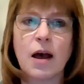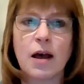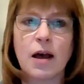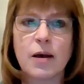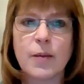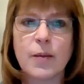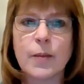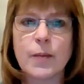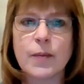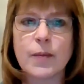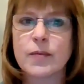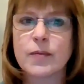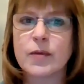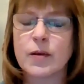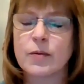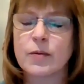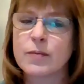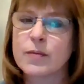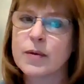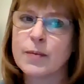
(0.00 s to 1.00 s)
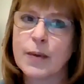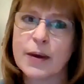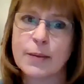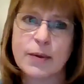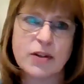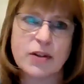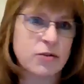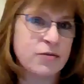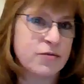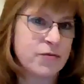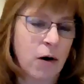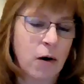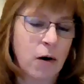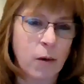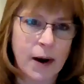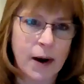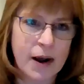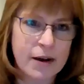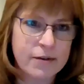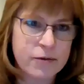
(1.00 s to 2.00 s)
It may be too far
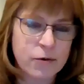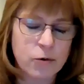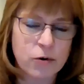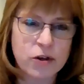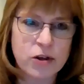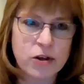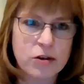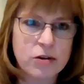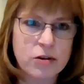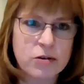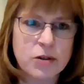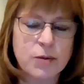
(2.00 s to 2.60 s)
away for you.